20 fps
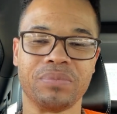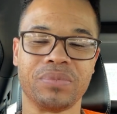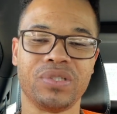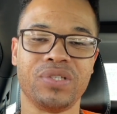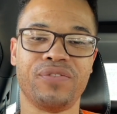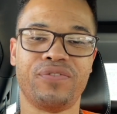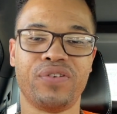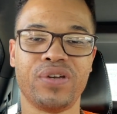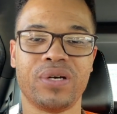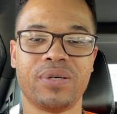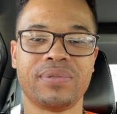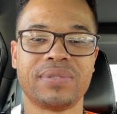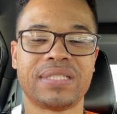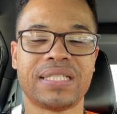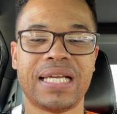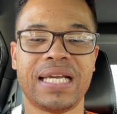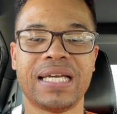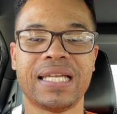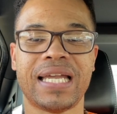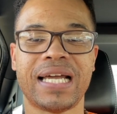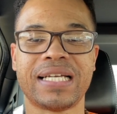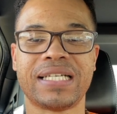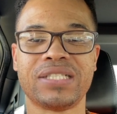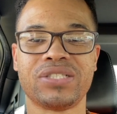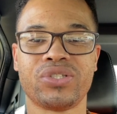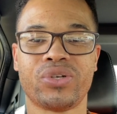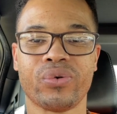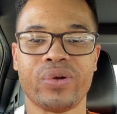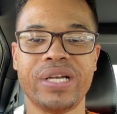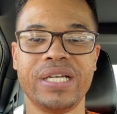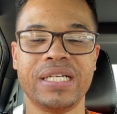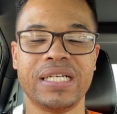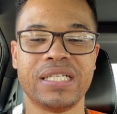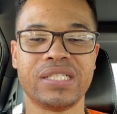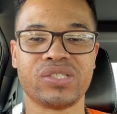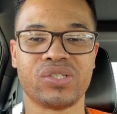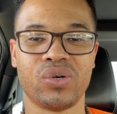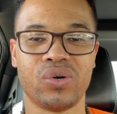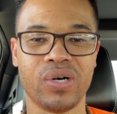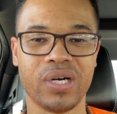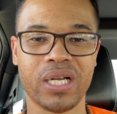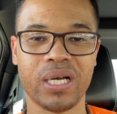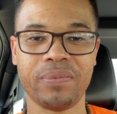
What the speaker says: You feel what I'm saying? Like, it's green. It's going